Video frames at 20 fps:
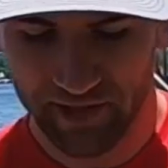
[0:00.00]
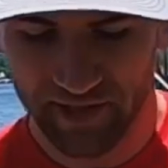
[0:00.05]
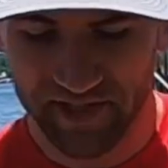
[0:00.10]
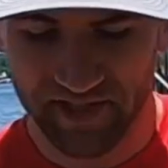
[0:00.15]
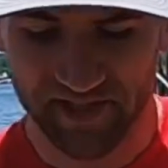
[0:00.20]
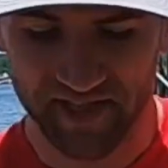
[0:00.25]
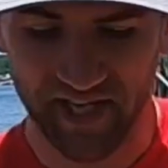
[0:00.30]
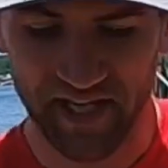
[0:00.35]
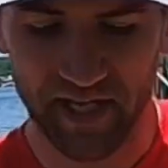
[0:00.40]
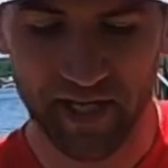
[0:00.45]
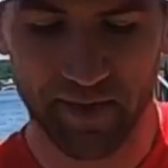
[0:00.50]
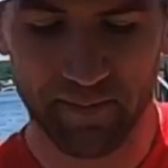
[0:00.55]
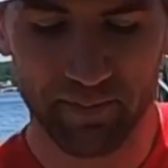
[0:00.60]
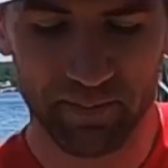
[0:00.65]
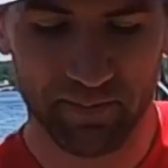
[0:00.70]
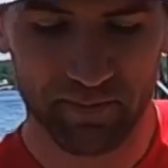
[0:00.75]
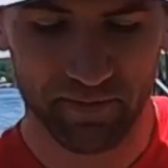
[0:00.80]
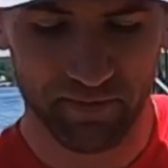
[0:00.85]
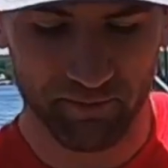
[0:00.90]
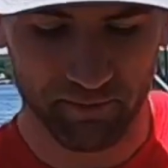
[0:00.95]
setup
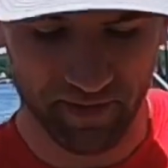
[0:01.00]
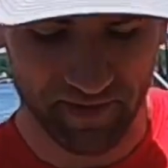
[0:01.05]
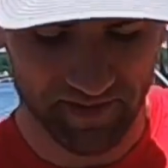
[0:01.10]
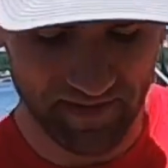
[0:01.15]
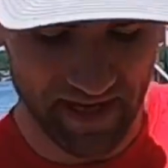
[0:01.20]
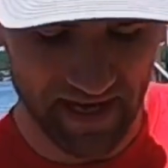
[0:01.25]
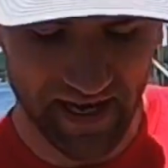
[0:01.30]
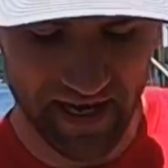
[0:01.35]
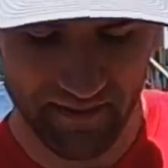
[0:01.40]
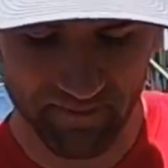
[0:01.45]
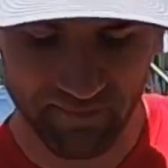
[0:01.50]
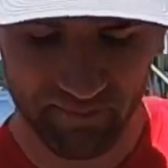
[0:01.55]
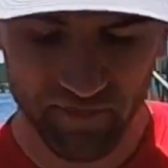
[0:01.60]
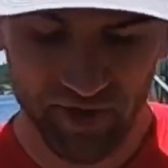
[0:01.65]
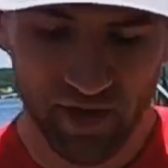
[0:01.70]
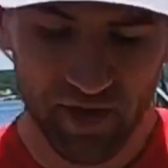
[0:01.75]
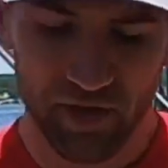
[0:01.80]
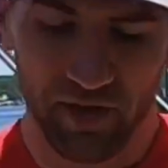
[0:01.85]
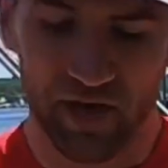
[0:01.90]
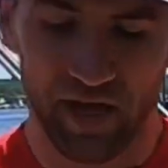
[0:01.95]
with that,
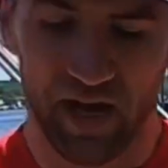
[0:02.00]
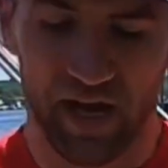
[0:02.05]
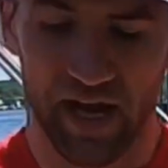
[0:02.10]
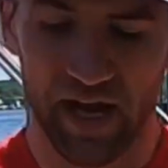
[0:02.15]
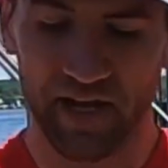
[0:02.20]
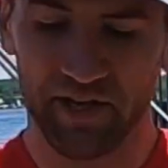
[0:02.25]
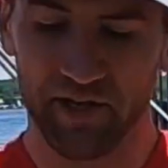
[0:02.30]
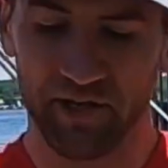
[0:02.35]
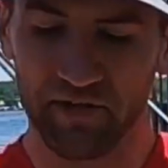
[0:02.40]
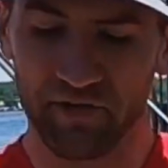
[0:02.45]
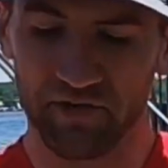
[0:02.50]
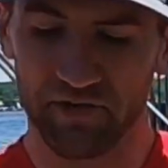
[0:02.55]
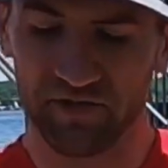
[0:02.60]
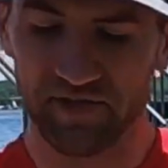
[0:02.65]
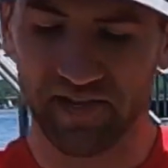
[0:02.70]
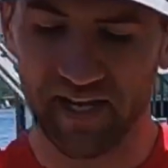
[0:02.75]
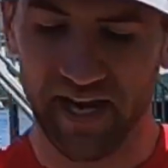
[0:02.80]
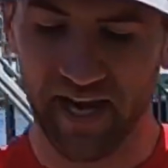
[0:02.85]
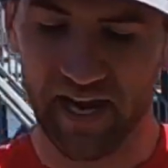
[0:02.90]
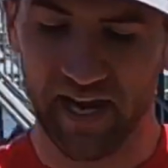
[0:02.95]
I
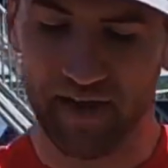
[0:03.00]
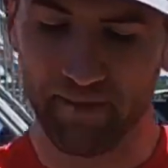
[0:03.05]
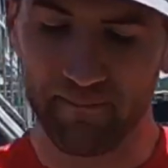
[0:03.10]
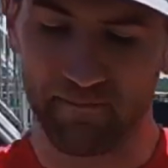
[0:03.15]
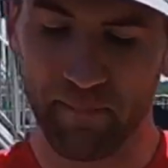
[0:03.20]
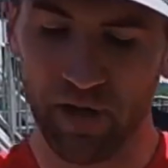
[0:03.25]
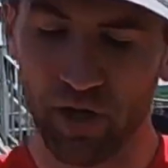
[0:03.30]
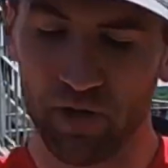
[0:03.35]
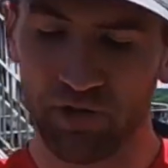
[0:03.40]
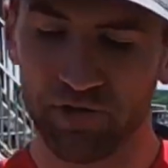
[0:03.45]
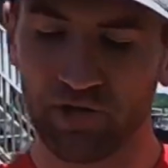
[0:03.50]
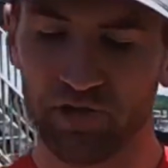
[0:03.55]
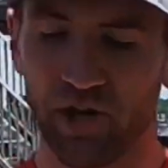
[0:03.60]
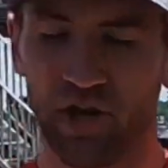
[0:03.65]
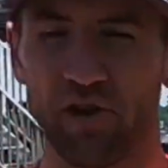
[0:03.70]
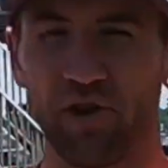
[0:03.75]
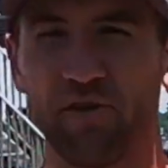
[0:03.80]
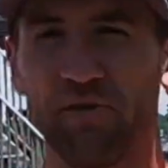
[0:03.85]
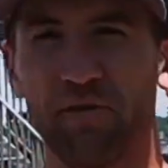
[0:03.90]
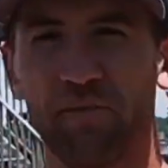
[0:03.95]
use a
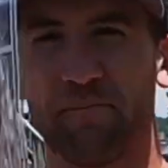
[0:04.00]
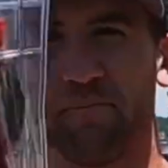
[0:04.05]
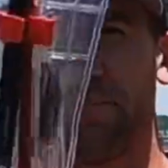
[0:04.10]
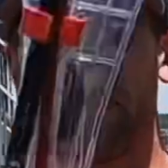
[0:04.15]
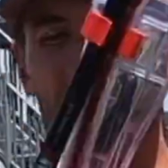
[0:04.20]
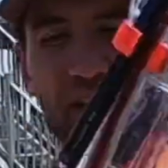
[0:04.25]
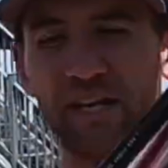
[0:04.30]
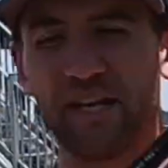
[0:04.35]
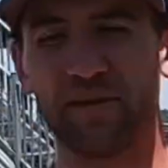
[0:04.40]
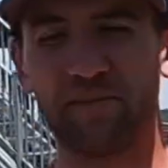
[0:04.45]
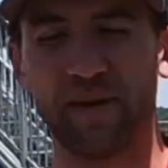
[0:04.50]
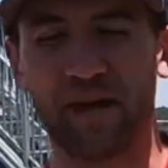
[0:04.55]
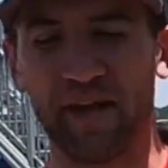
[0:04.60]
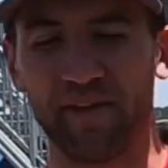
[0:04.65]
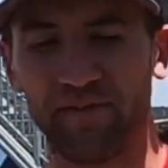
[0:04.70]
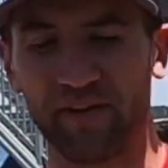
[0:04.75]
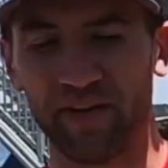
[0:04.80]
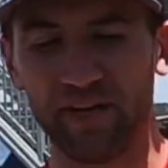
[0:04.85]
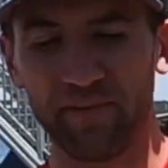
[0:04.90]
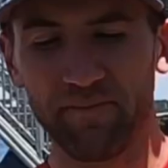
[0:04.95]
Mojo medium
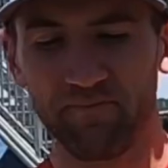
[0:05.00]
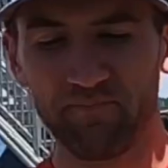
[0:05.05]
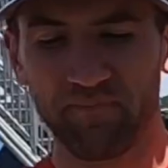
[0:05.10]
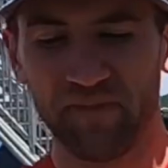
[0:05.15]
heavy.